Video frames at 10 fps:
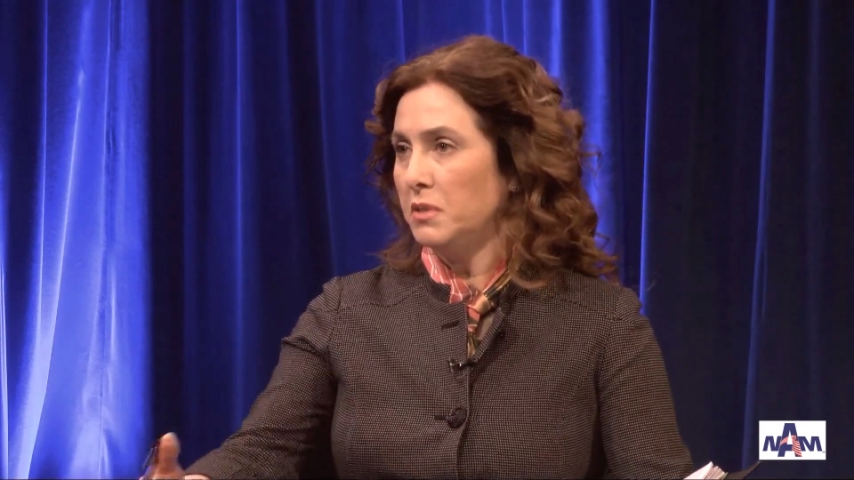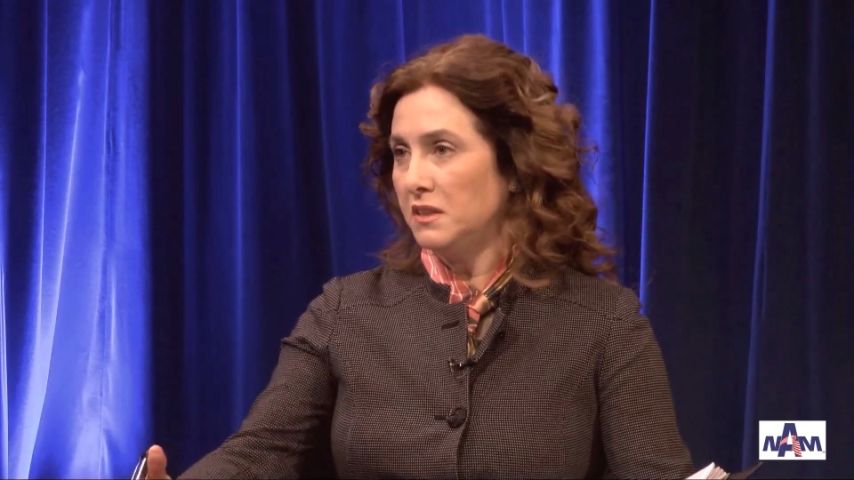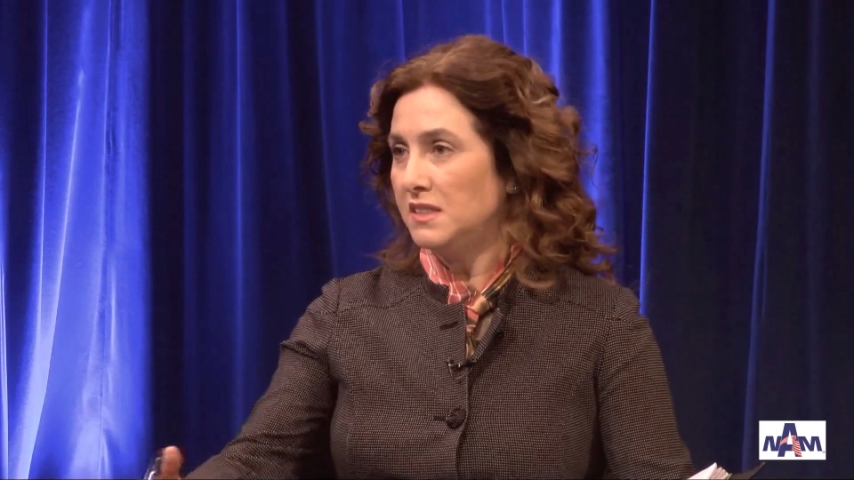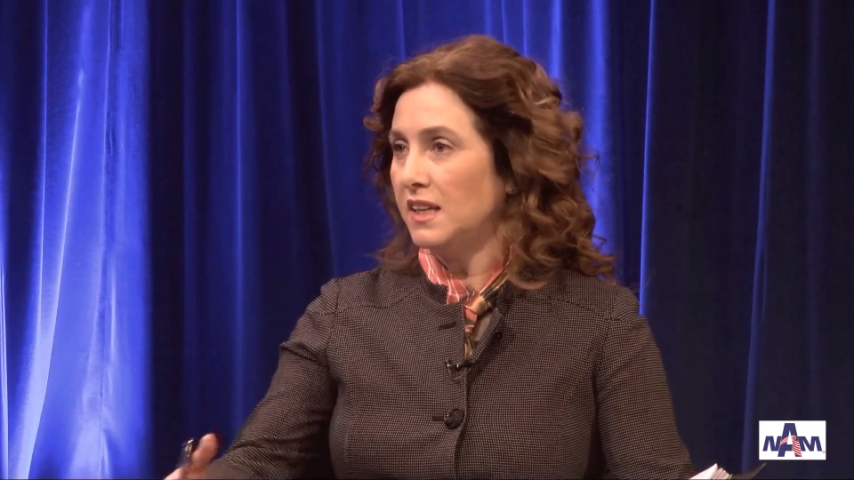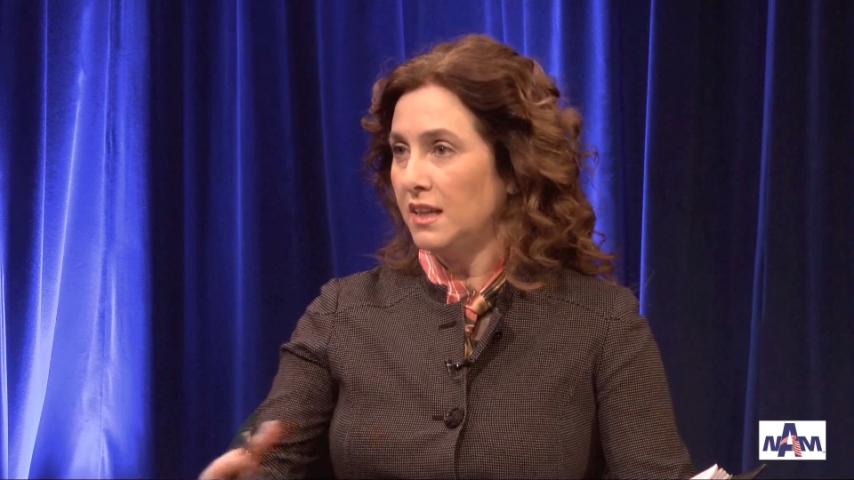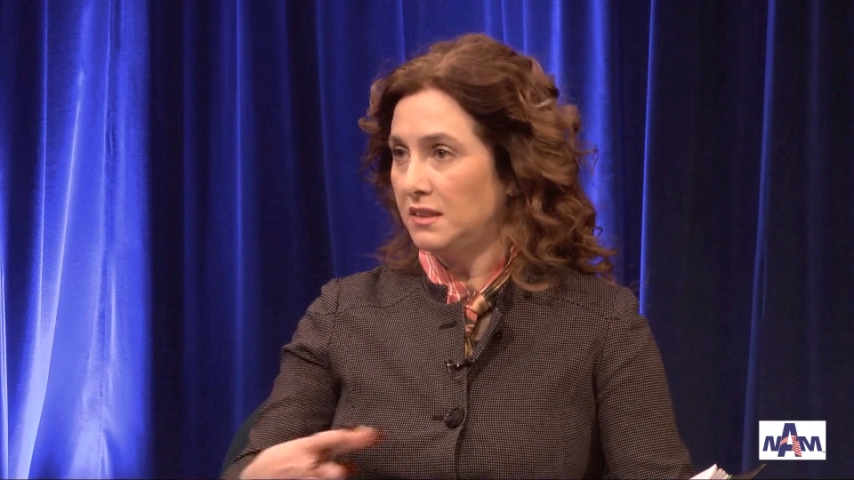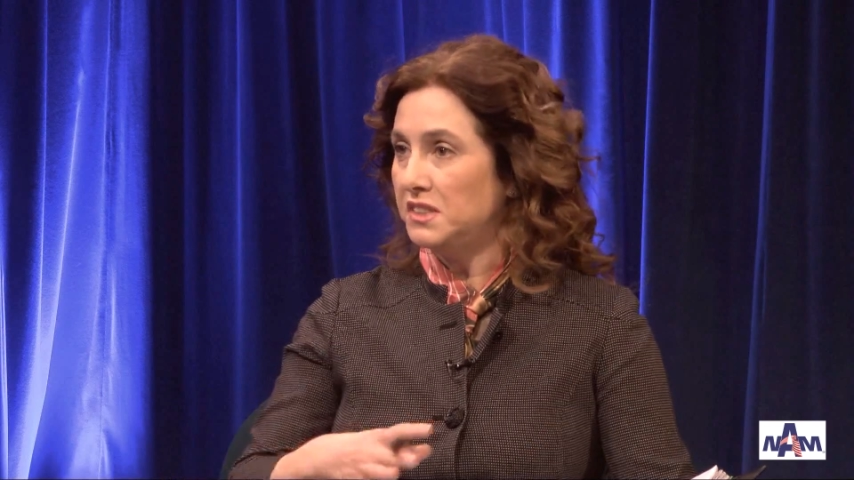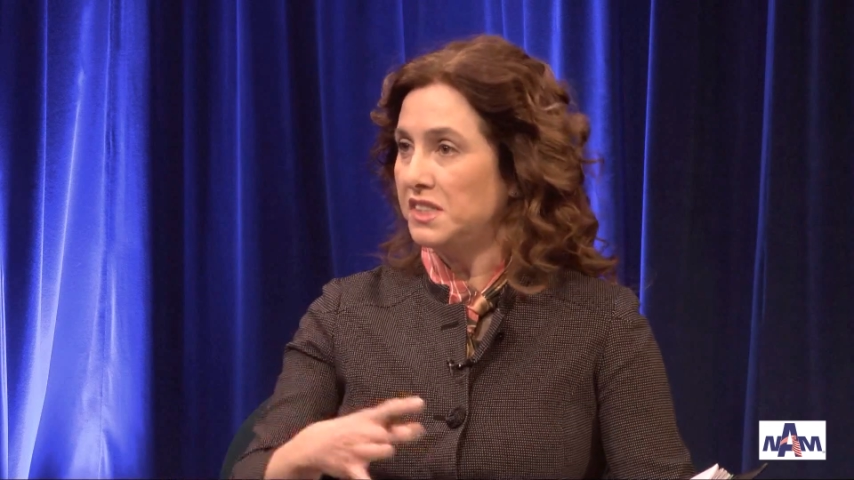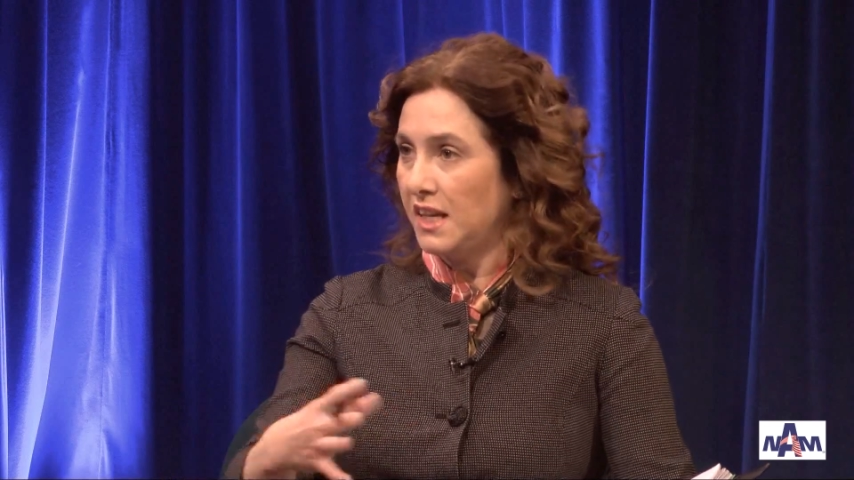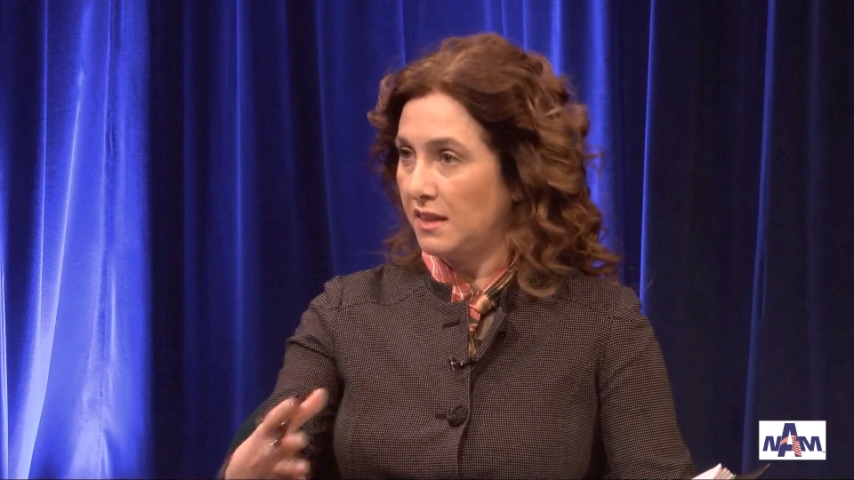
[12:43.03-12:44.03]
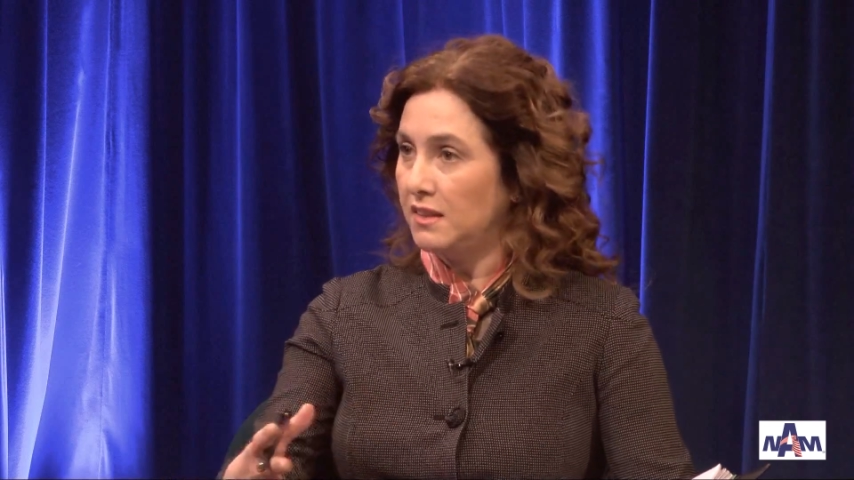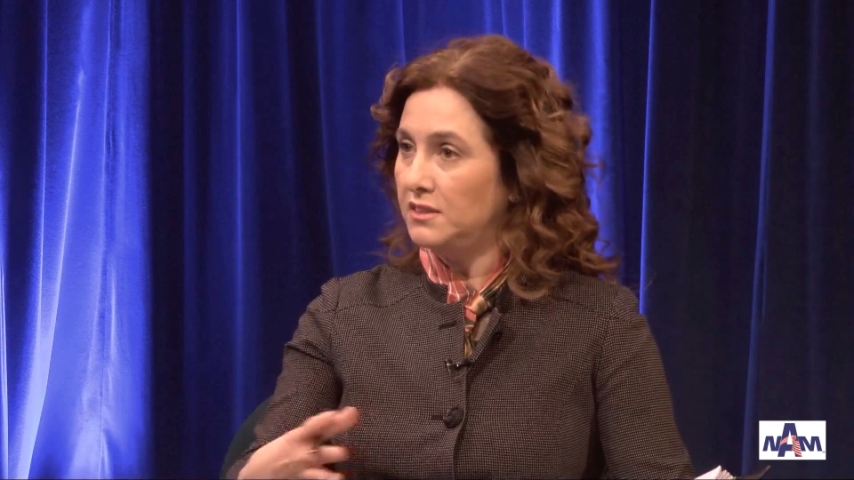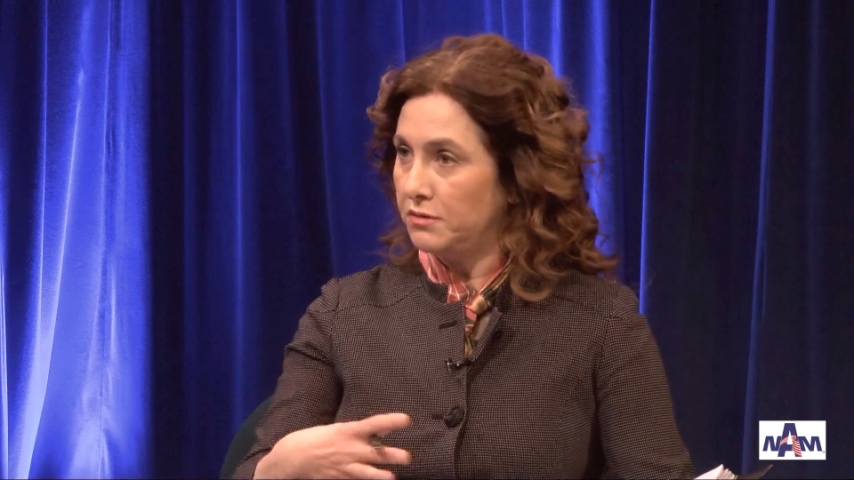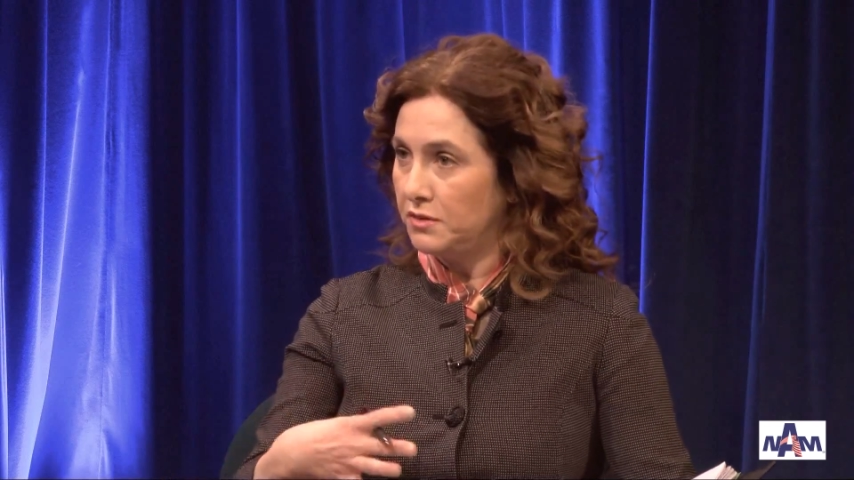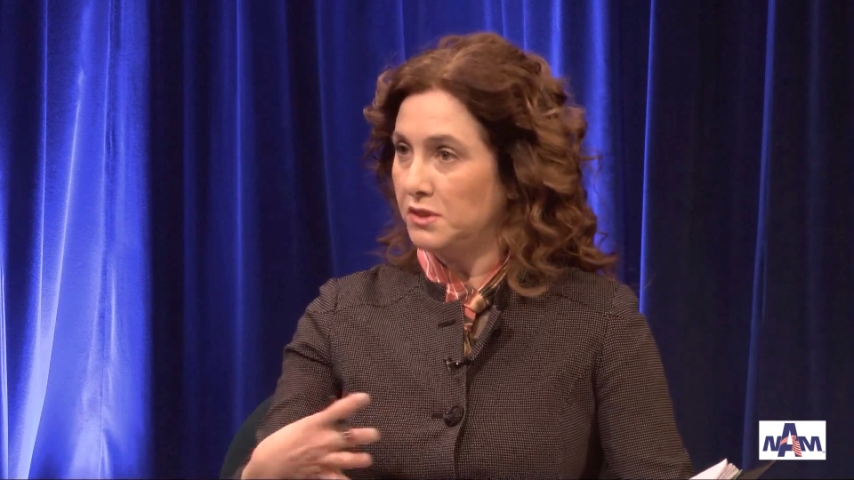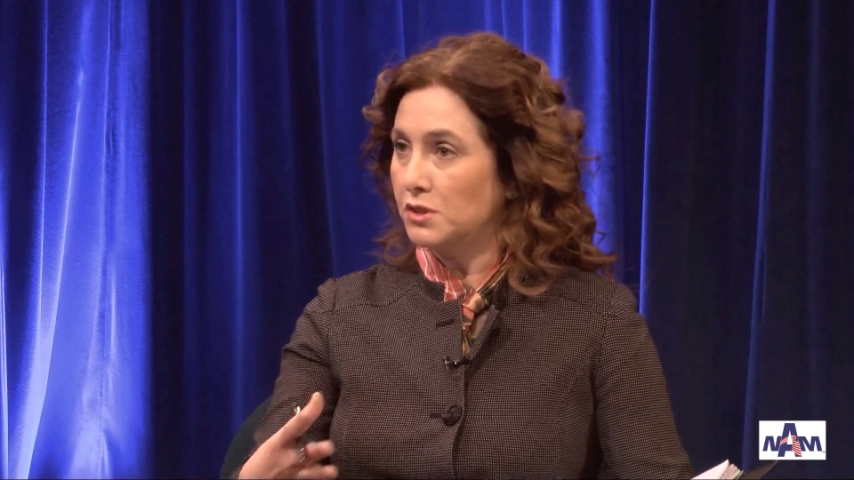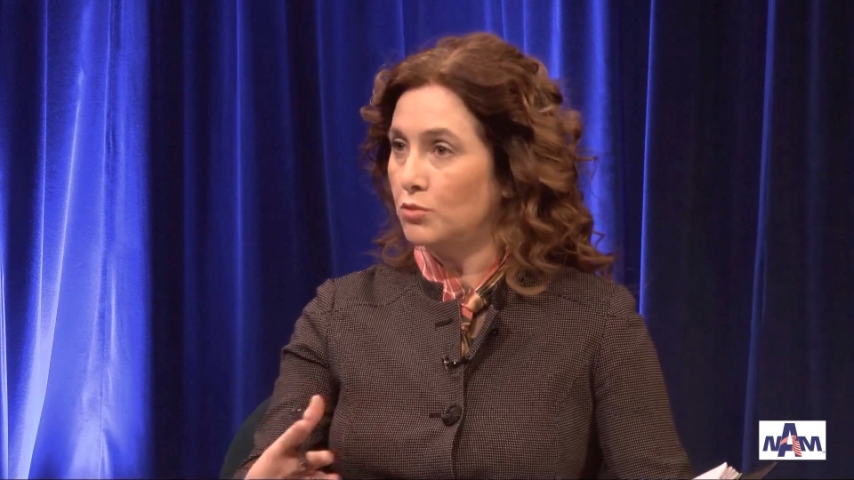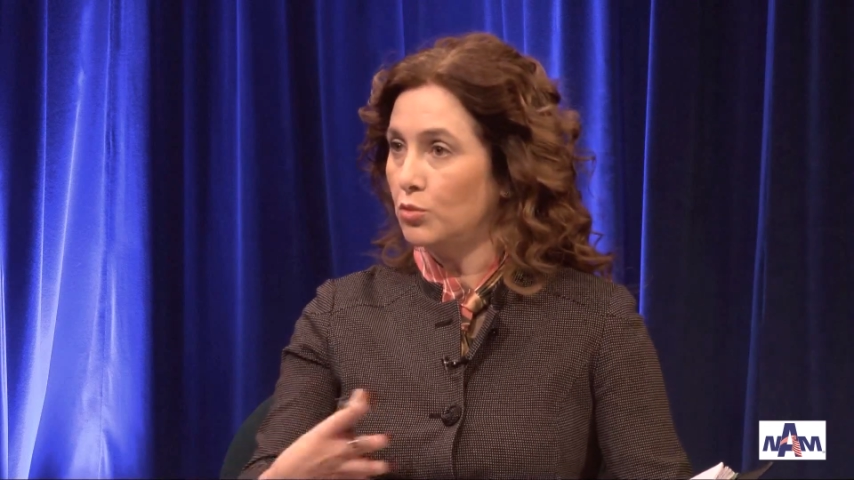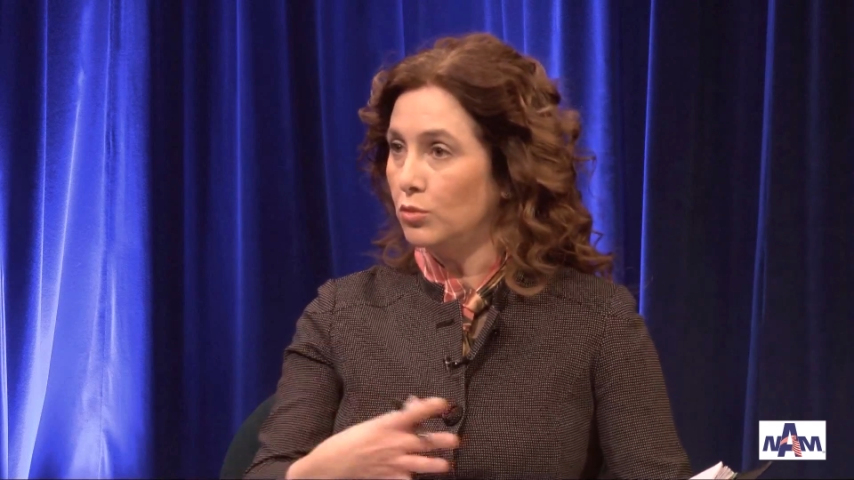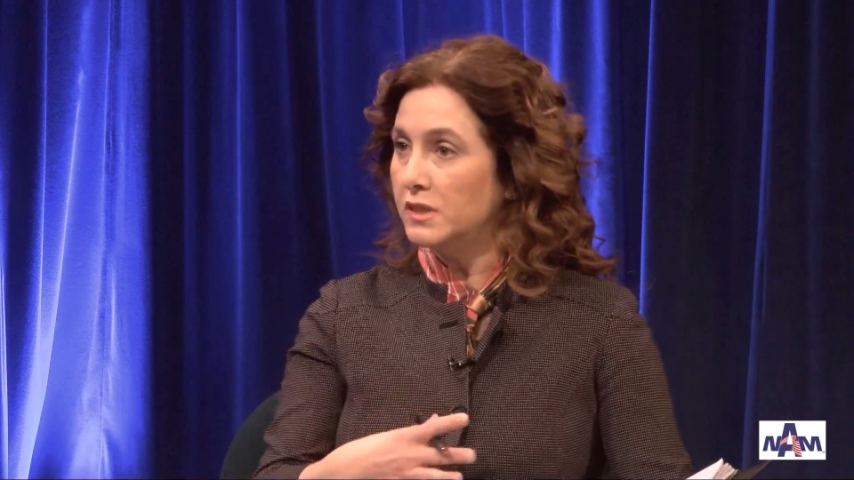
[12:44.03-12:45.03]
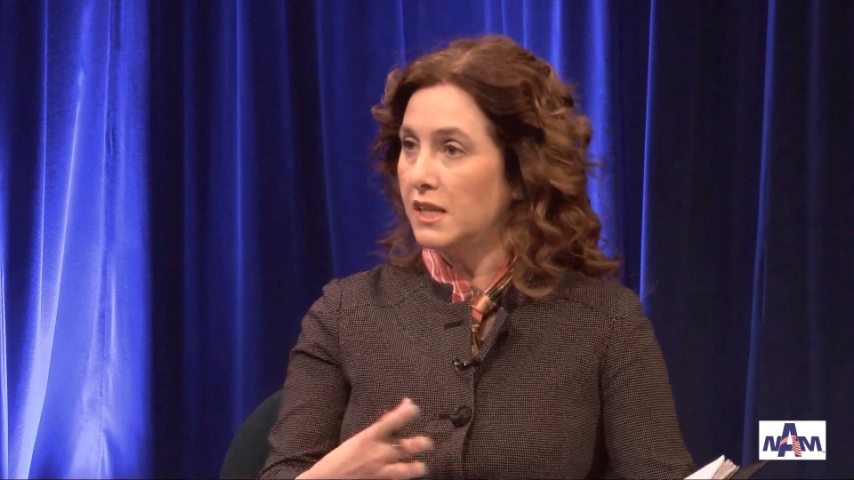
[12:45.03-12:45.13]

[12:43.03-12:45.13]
because I understand that different schools